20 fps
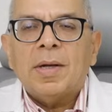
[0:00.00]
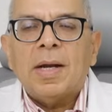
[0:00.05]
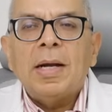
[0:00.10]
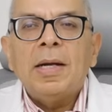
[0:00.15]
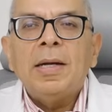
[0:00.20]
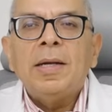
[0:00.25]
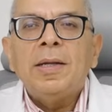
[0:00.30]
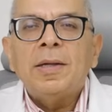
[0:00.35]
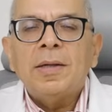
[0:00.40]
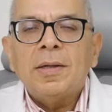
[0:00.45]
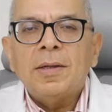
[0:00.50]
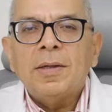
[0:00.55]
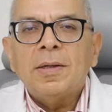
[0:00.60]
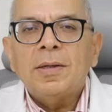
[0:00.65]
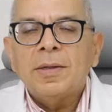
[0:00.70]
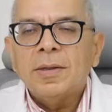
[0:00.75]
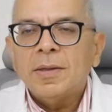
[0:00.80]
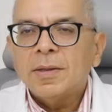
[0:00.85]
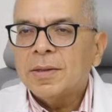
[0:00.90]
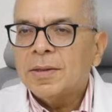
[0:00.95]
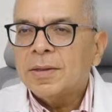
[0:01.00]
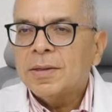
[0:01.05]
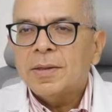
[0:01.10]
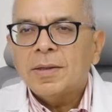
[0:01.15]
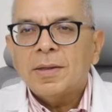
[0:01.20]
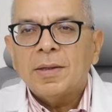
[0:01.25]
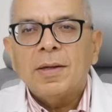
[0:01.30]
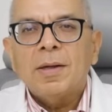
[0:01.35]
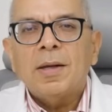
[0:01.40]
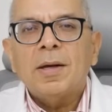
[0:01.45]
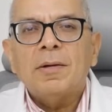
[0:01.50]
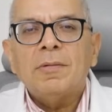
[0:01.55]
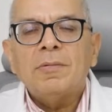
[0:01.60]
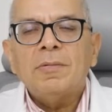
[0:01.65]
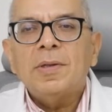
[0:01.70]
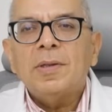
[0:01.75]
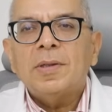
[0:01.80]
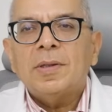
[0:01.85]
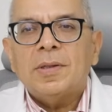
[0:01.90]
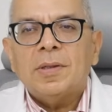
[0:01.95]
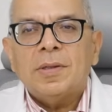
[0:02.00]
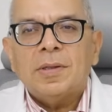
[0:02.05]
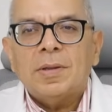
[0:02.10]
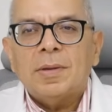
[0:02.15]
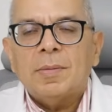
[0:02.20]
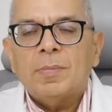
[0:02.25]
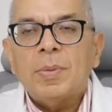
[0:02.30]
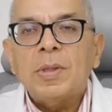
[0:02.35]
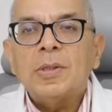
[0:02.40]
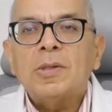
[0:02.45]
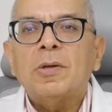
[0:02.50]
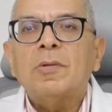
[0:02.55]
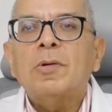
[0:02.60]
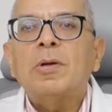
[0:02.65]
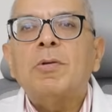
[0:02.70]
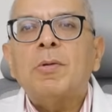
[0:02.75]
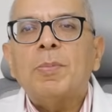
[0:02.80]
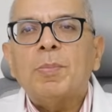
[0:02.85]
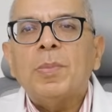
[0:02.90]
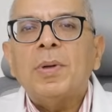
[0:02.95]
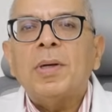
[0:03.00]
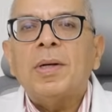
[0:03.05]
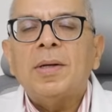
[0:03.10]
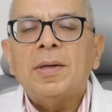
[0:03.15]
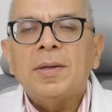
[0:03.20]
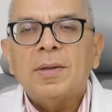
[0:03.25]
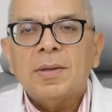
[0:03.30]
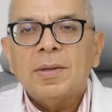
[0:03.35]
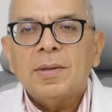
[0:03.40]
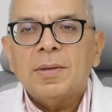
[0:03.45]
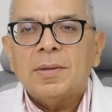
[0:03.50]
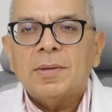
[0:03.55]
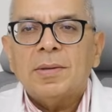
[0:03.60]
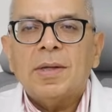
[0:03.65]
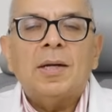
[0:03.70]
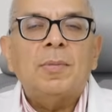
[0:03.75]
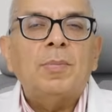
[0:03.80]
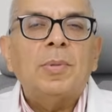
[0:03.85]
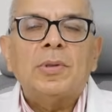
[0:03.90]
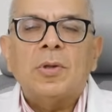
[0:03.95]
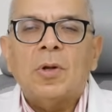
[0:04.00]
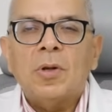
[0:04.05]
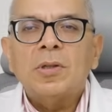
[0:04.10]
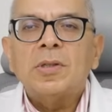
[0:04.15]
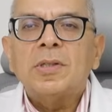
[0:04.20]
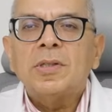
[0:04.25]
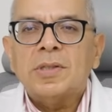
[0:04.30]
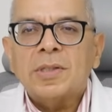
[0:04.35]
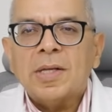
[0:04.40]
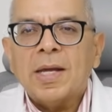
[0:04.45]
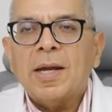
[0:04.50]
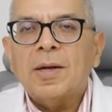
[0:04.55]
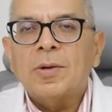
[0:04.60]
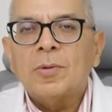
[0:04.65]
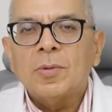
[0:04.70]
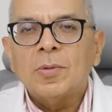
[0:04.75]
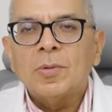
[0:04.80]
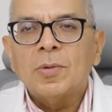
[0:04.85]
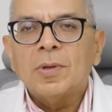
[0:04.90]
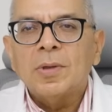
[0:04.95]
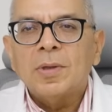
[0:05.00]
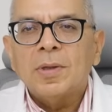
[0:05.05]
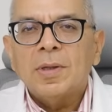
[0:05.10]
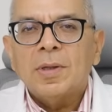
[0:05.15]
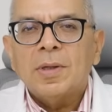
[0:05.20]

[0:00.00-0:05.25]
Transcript: endeared, loved piece of equipment that a pathologist can own.